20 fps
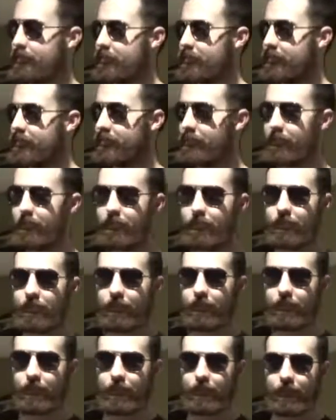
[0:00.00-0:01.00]

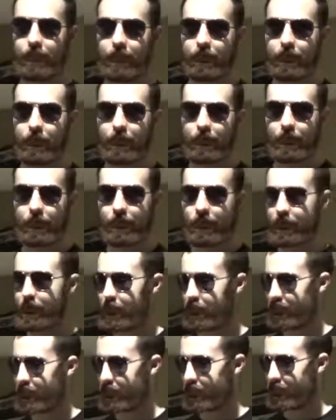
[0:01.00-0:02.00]

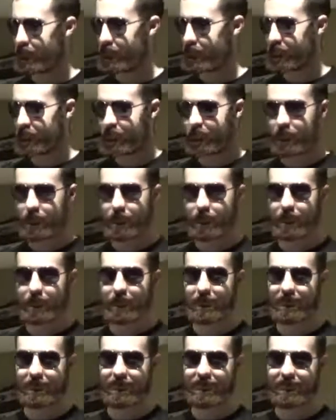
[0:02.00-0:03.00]

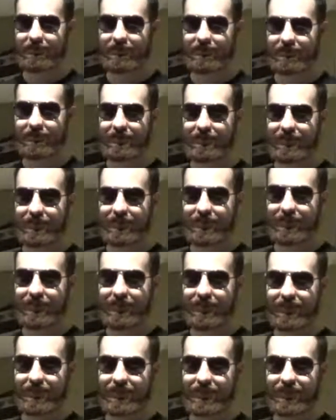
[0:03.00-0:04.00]

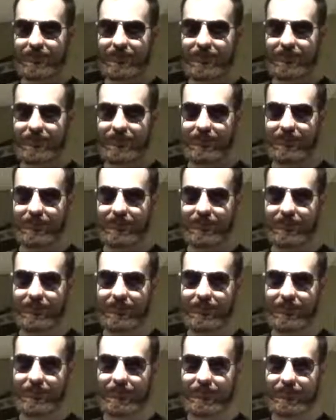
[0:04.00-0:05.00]

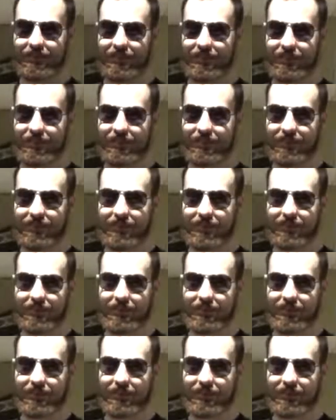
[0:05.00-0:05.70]
(not speaking)